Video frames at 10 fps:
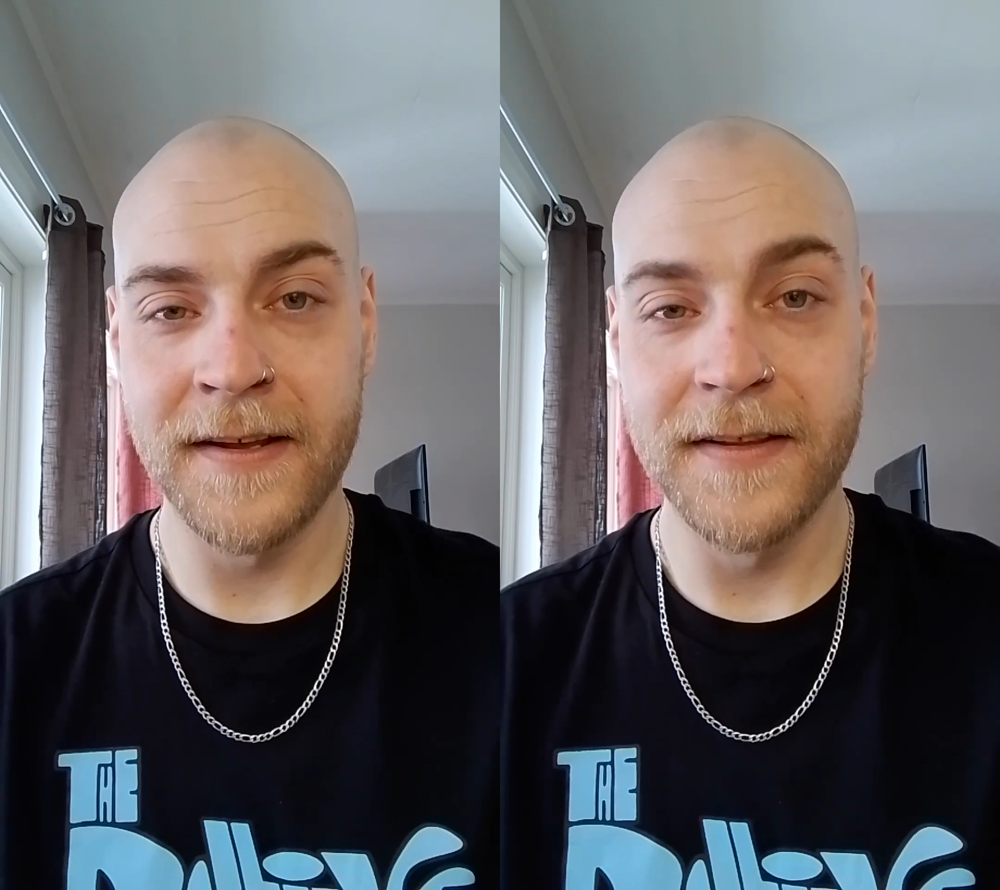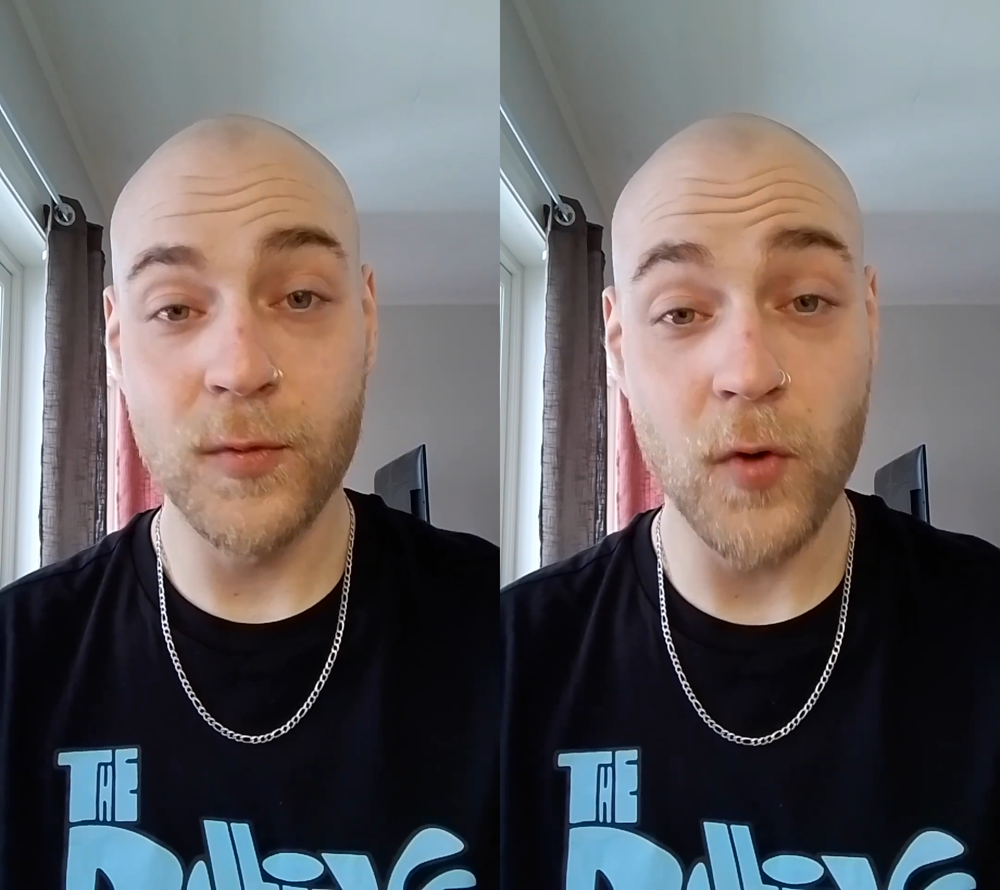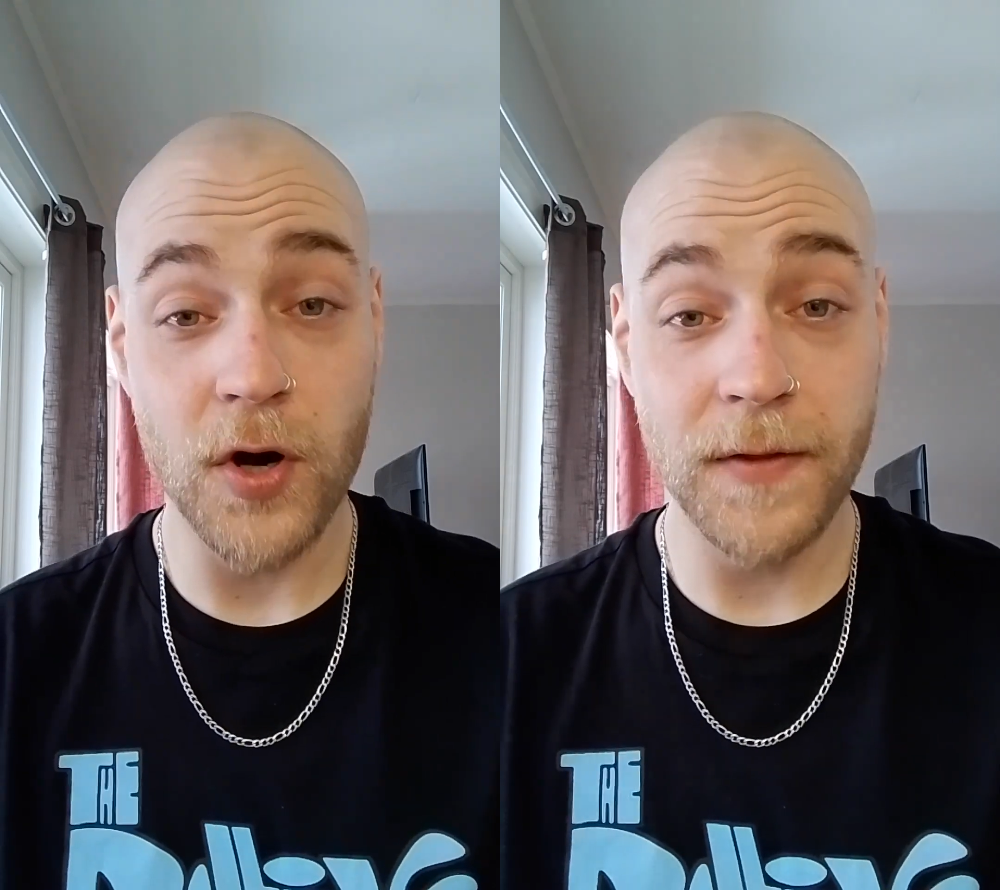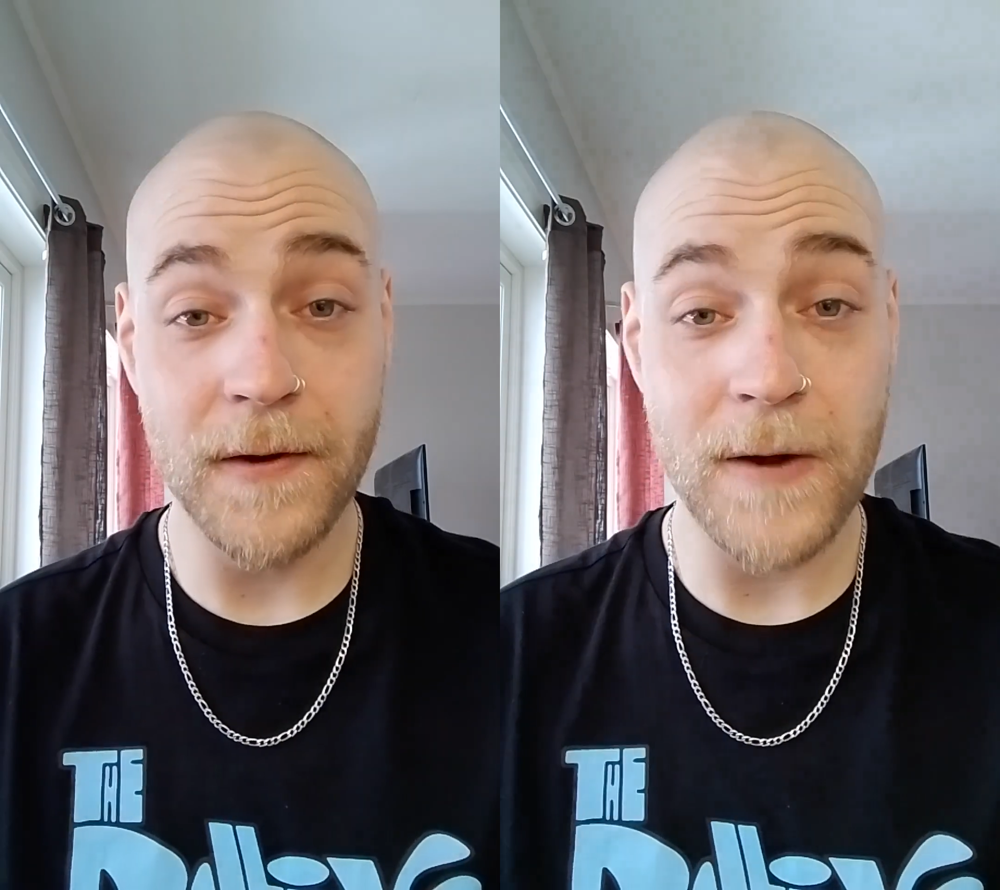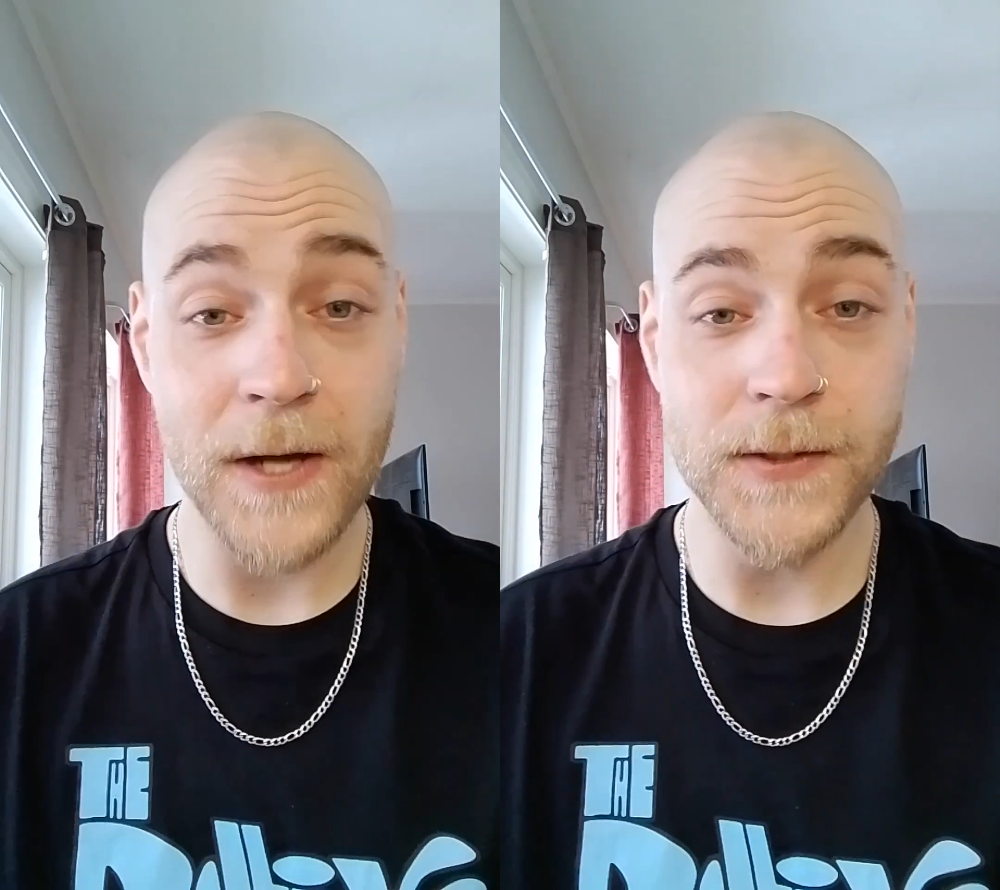the world
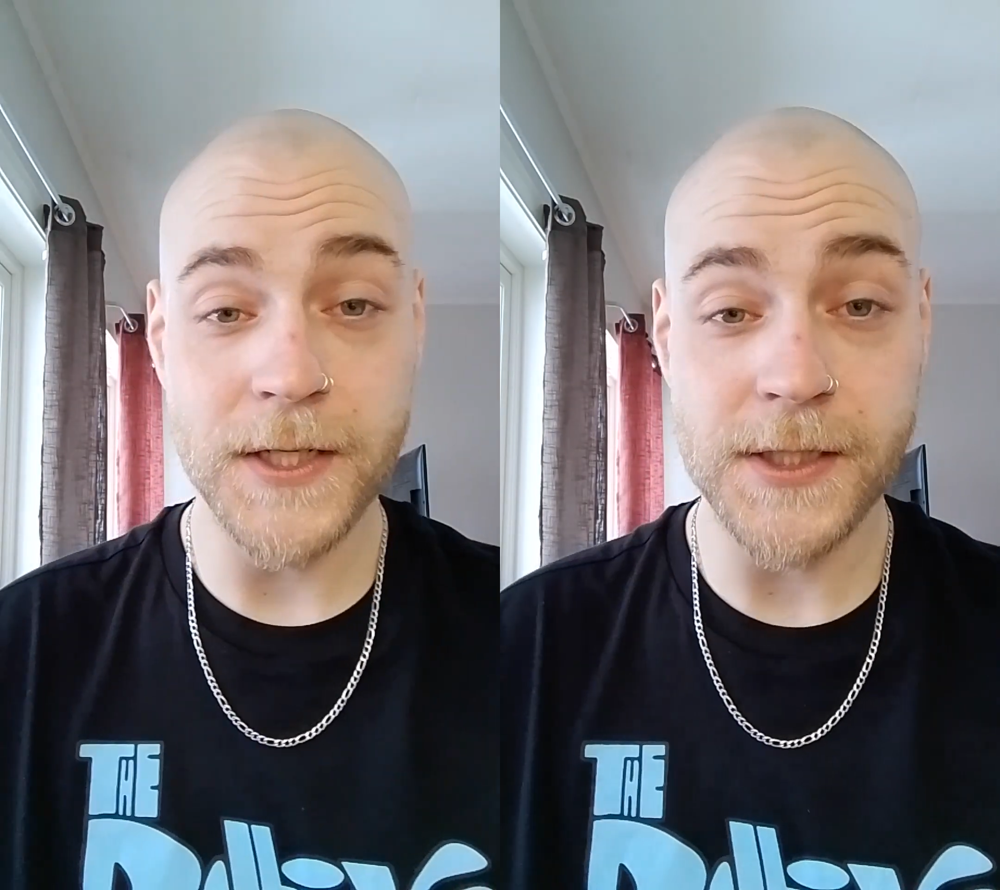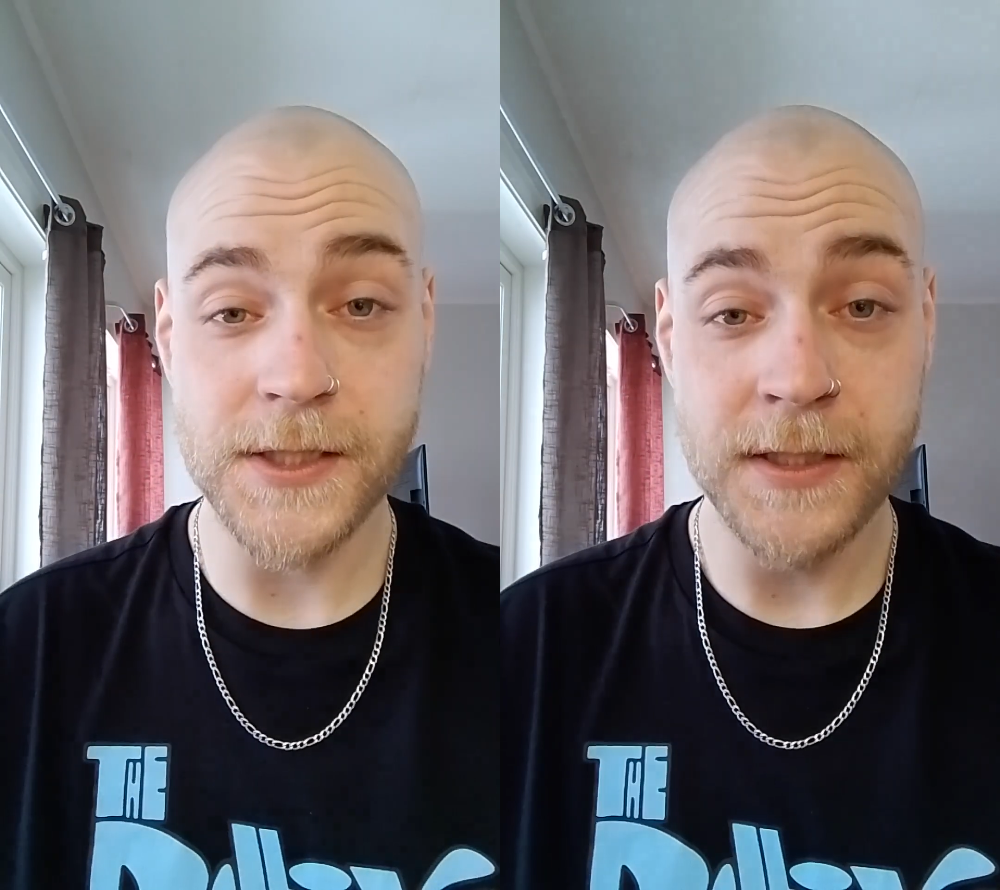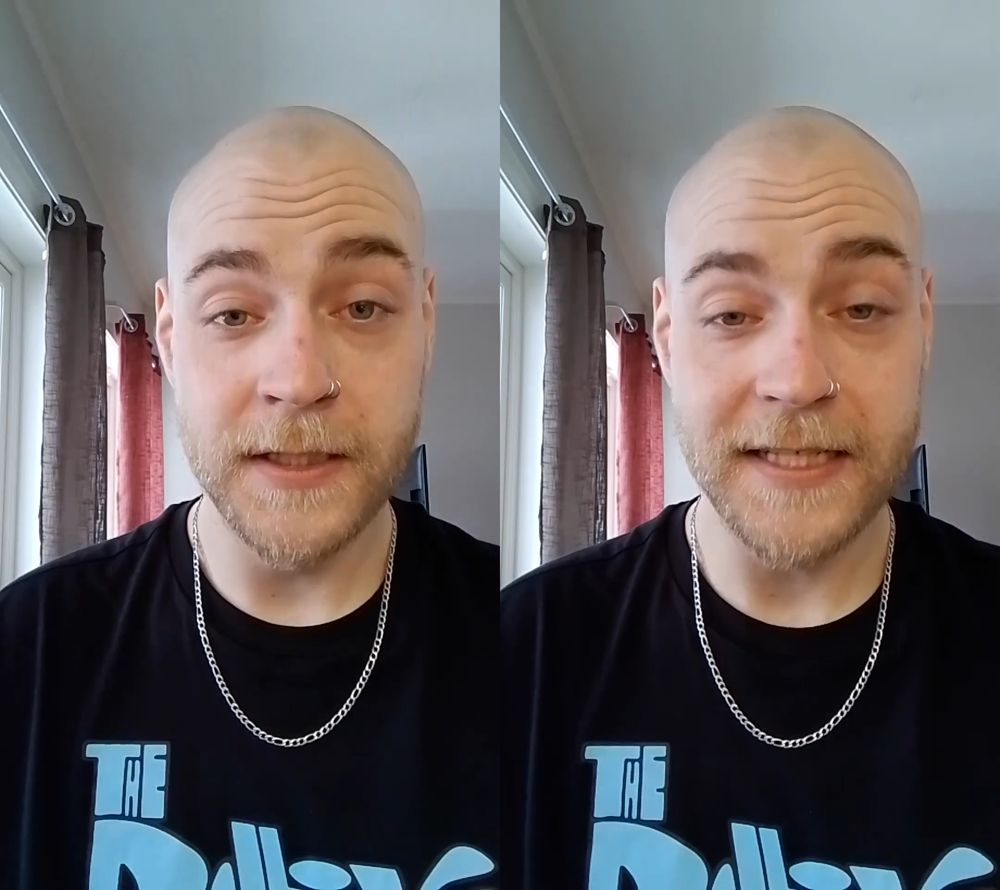around us,